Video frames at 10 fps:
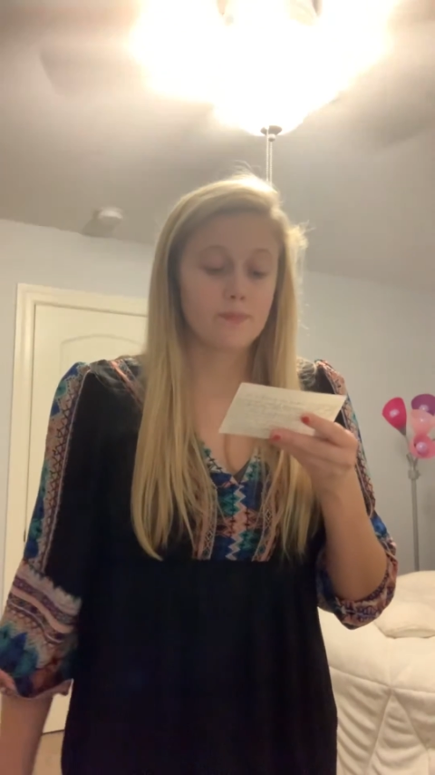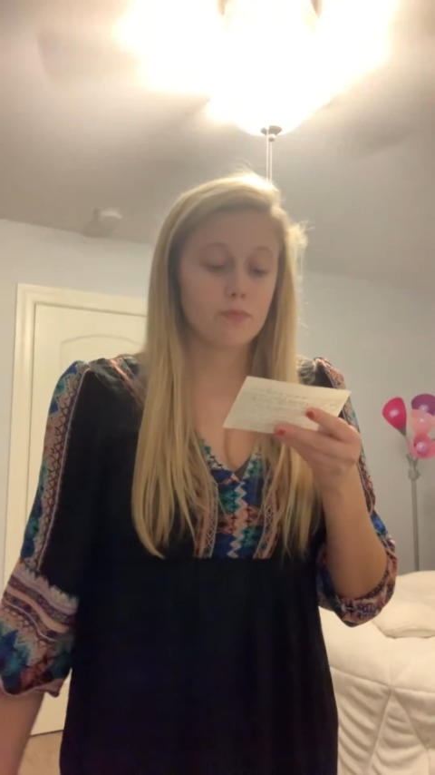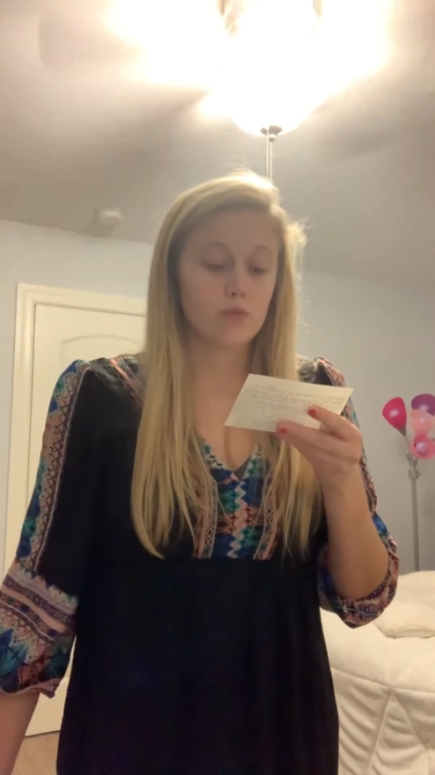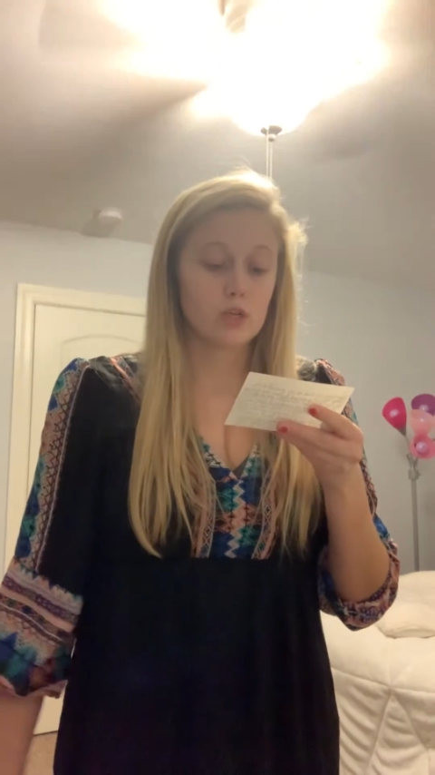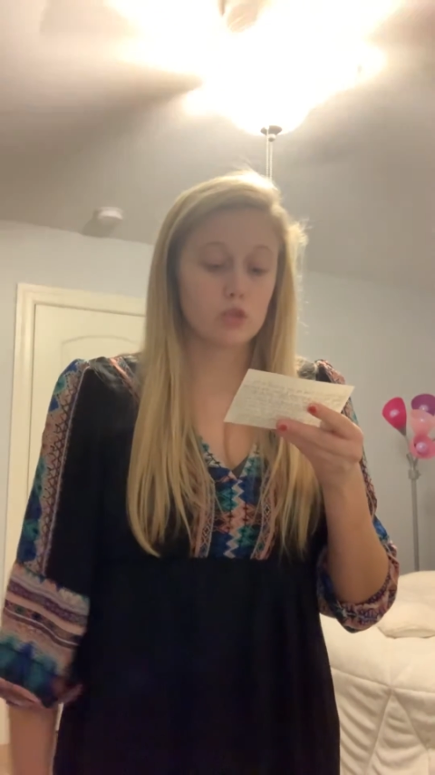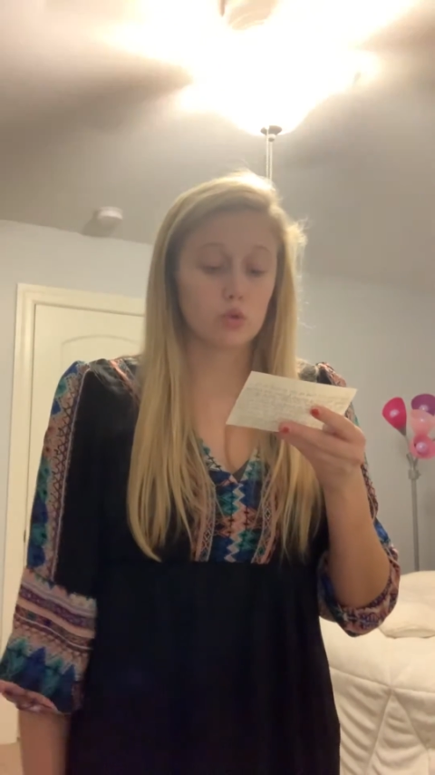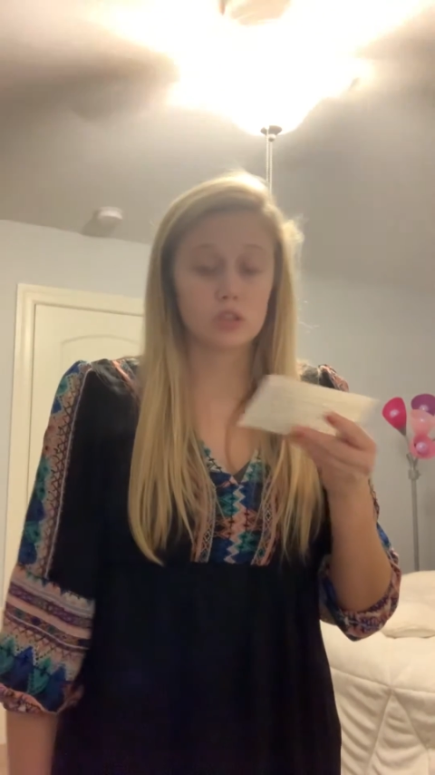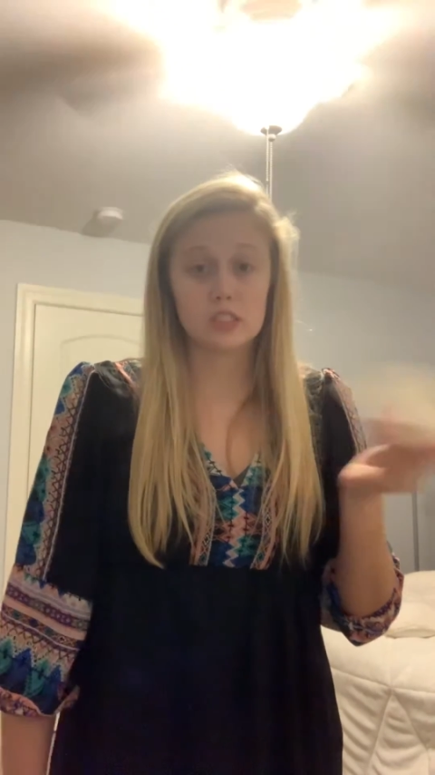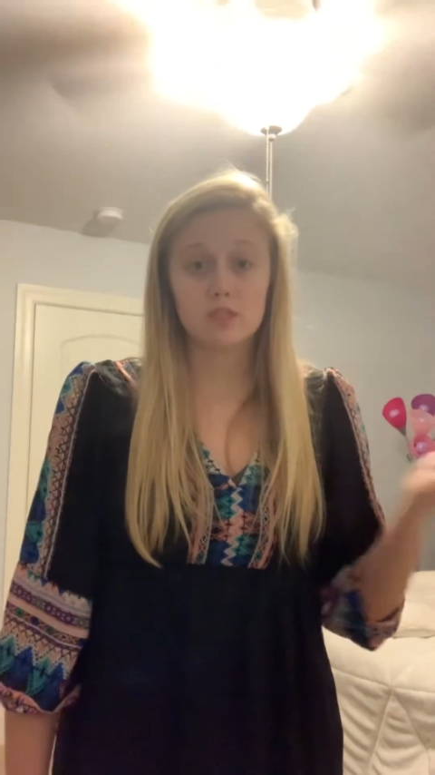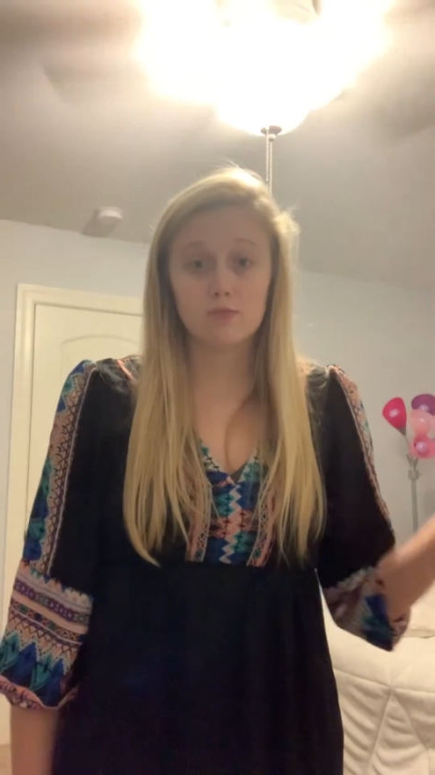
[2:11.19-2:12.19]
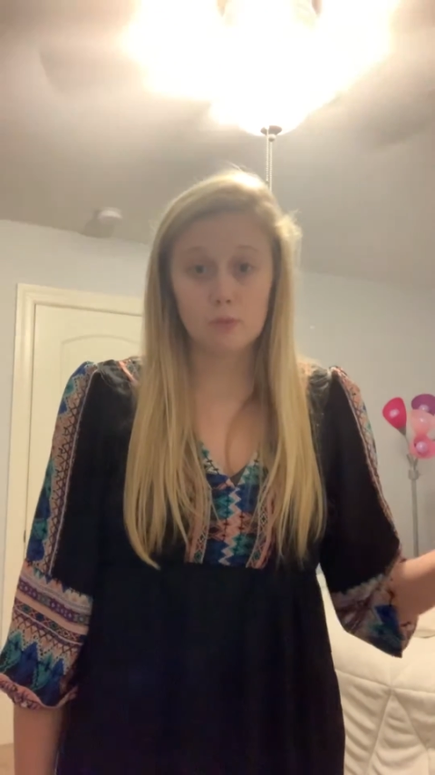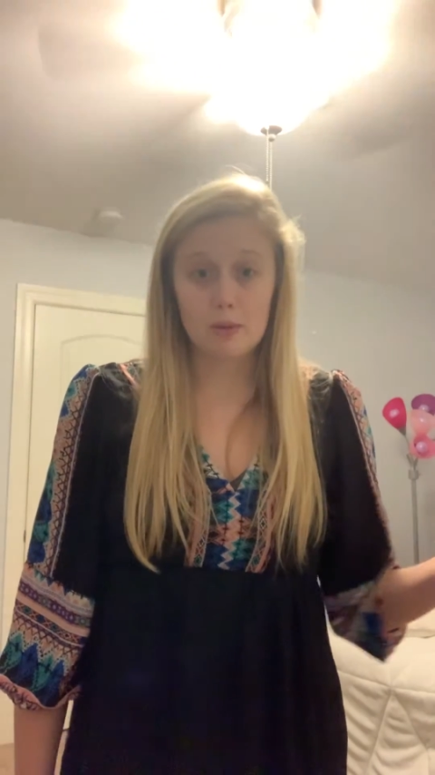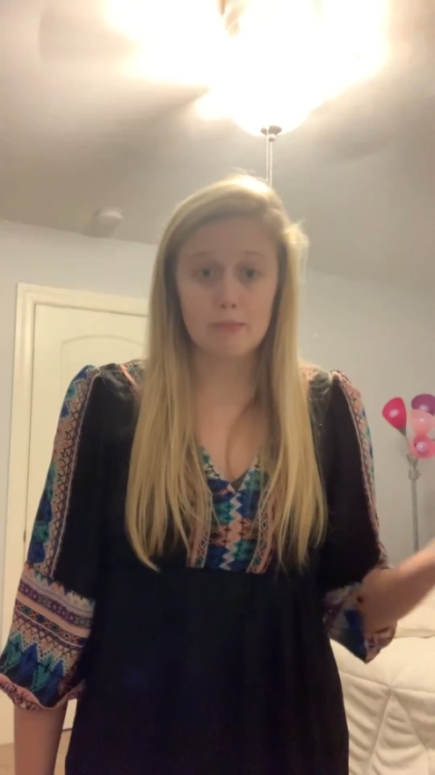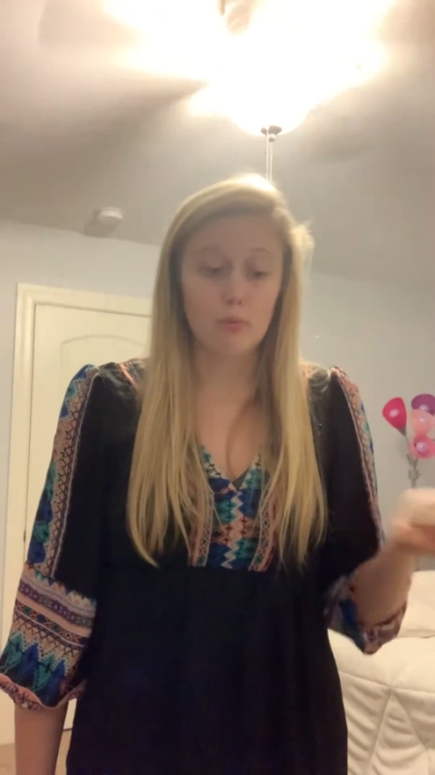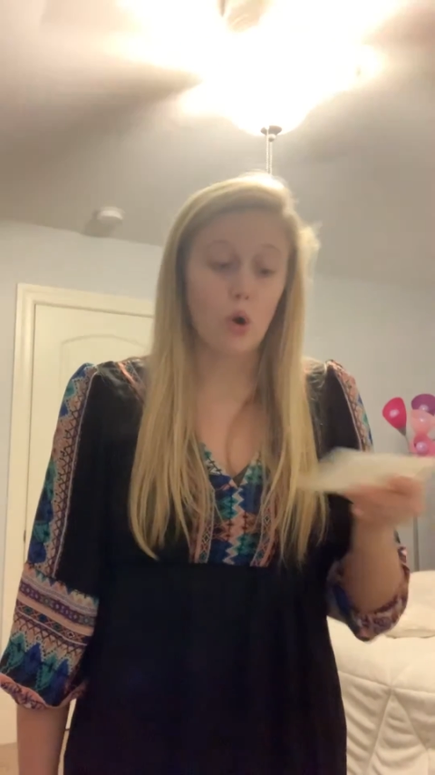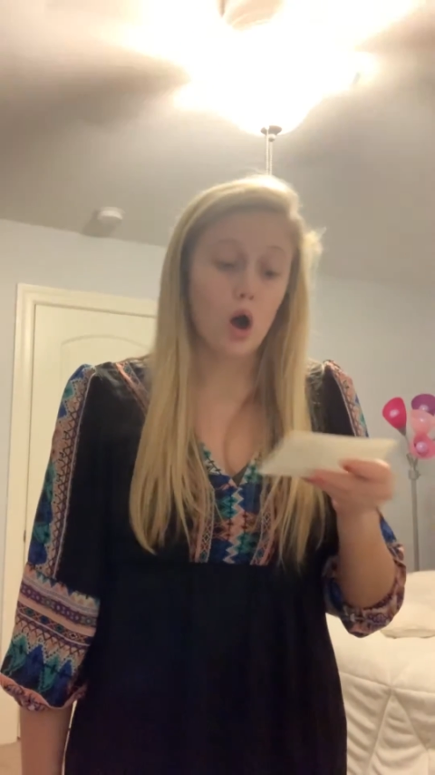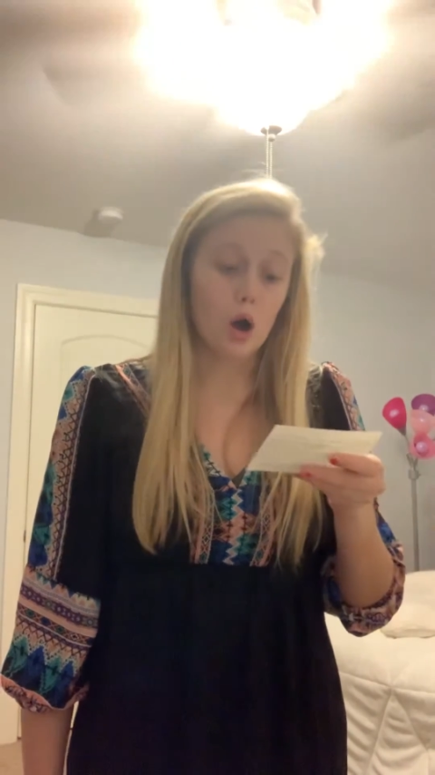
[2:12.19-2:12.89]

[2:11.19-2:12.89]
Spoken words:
resources for people.